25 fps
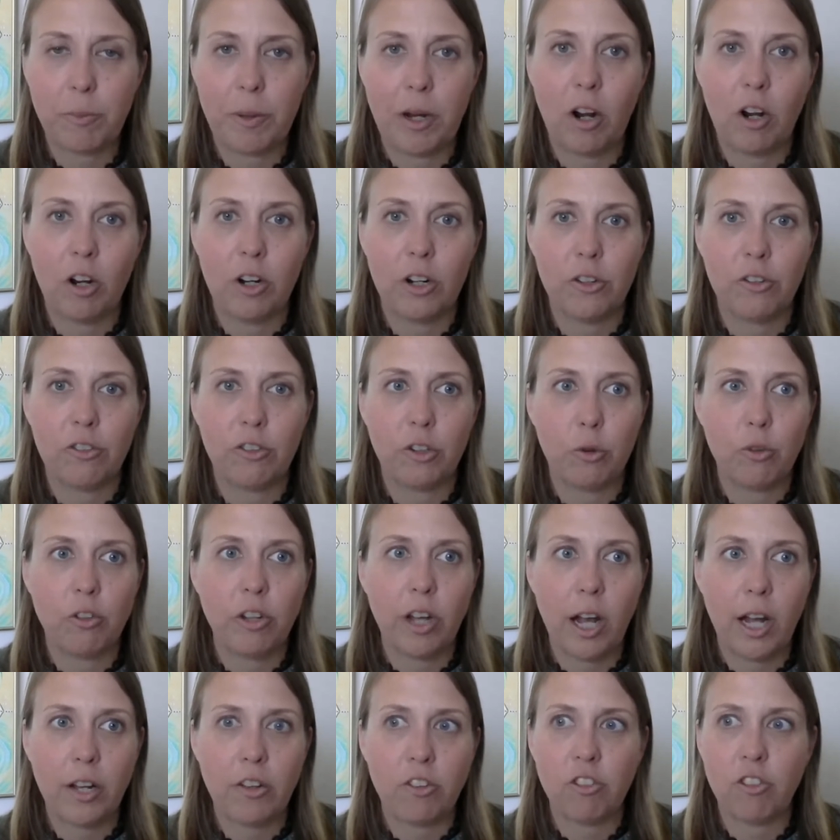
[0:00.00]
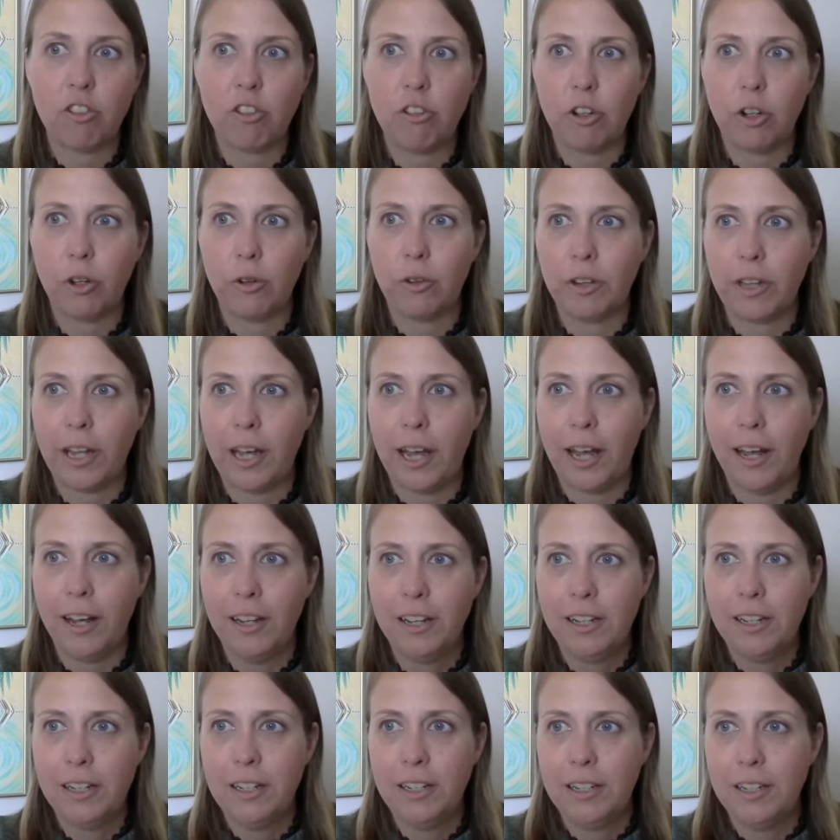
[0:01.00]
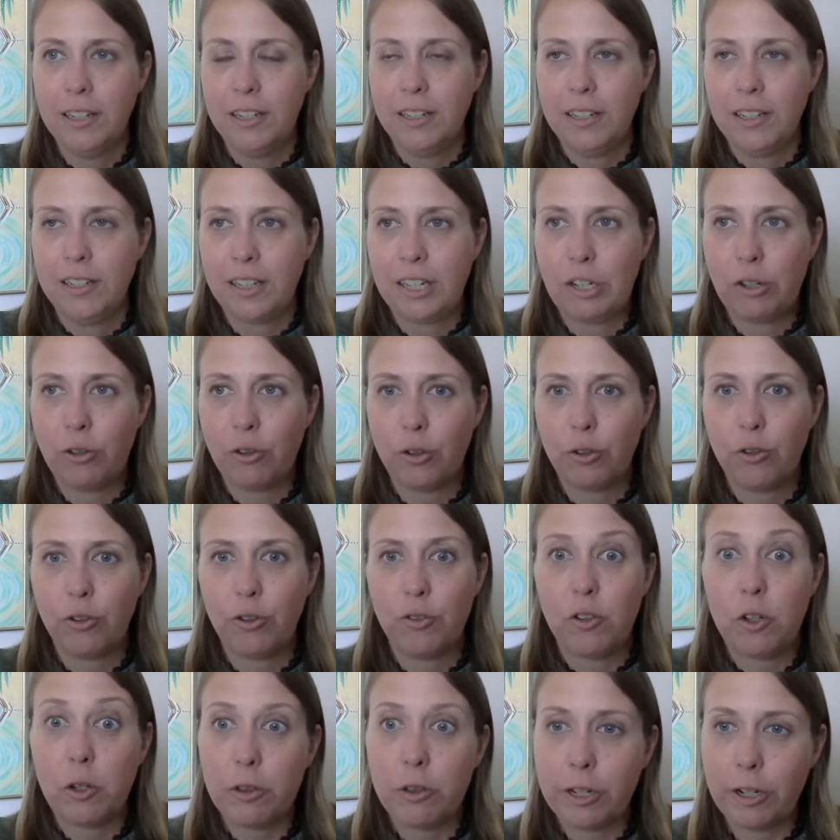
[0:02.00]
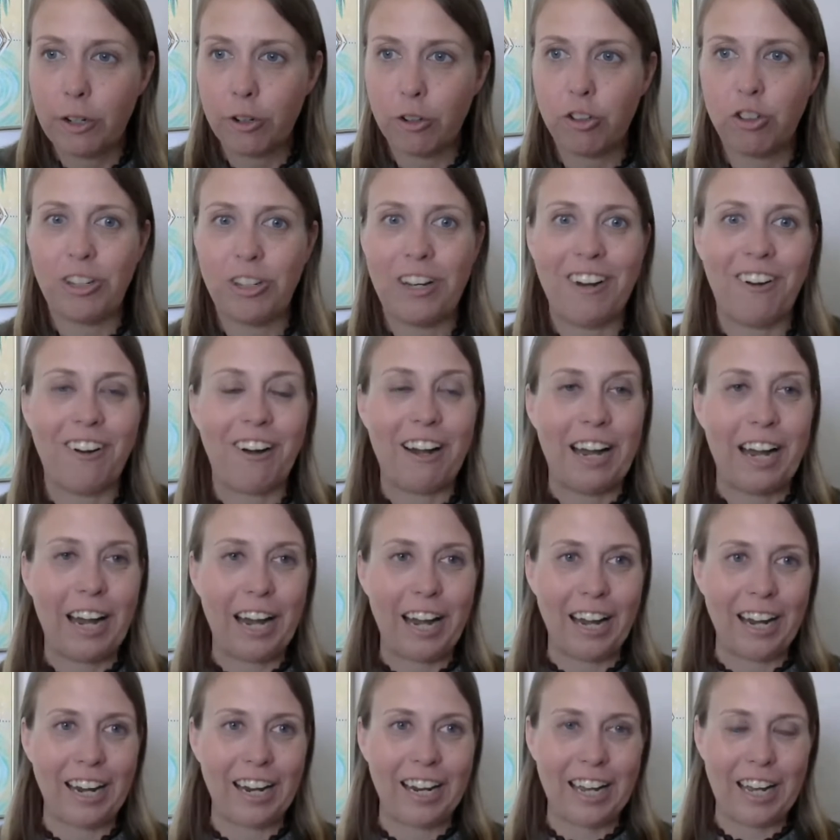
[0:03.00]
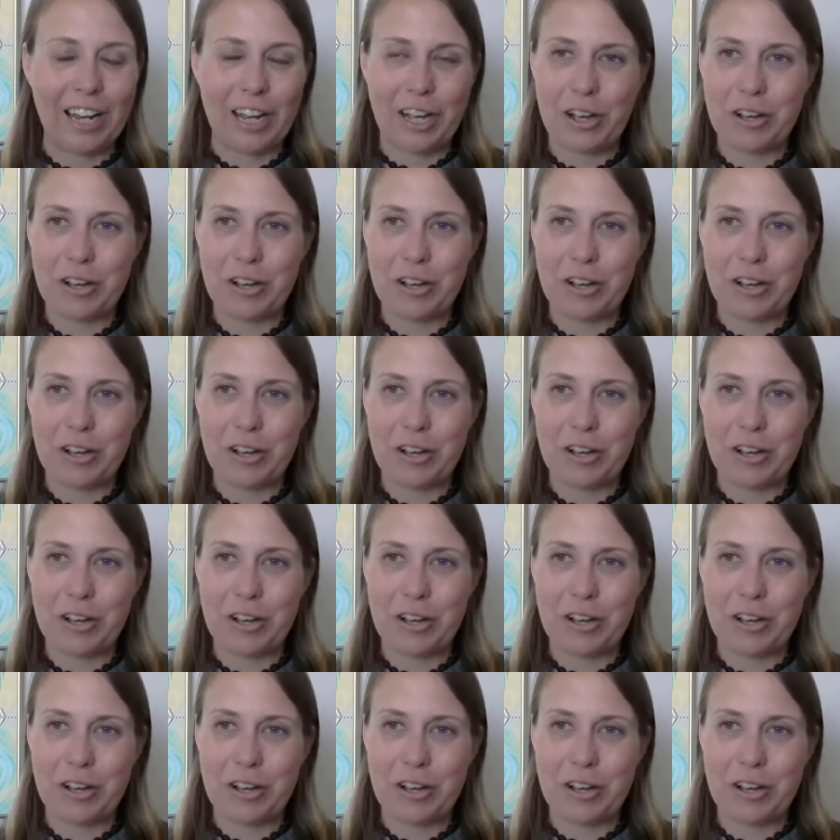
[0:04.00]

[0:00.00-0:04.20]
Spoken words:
My heart is so touched, you know, that, you know, those of you that are sharing,